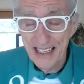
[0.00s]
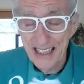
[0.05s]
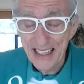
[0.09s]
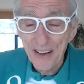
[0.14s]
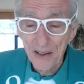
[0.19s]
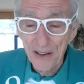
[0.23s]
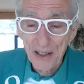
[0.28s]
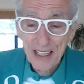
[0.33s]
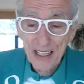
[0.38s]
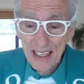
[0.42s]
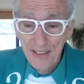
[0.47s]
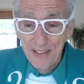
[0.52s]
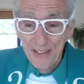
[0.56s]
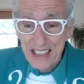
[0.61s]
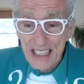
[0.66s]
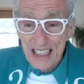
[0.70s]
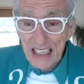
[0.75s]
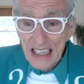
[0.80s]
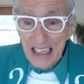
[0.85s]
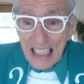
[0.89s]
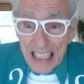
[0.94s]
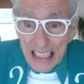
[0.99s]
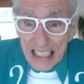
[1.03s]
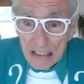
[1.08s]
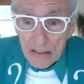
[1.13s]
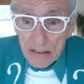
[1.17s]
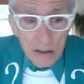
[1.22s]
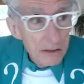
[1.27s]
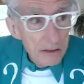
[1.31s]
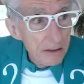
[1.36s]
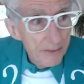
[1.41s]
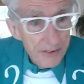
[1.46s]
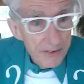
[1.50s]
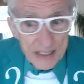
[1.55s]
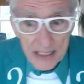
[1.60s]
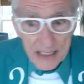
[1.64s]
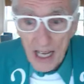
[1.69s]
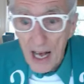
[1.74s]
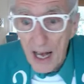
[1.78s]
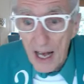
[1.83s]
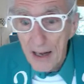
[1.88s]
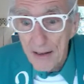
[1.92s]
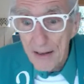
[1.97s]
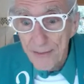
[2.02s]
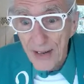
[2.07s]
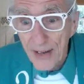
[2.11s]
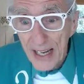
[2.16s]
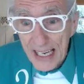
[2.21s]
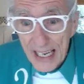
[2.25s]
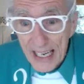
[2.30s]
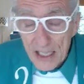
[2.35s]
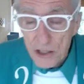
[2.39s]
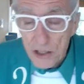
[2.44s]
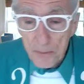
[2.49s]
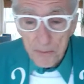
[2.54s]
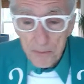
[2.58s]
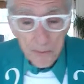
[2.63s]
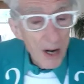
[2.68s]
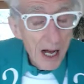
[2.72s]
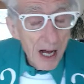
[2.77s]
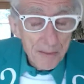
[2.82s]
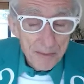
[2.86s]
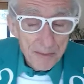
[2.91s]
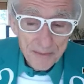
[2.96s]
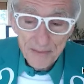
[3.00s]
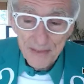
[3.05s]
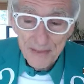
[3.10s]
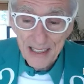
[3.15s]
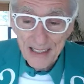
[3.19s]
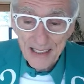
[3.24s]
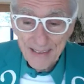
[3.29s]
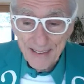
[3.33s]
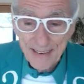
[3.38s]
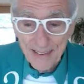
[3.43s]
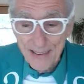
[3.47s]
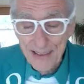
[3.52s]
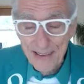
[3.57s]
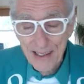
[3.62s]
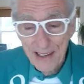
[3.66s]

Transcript: You know, if it's a legal, if it's a financial problem, you know,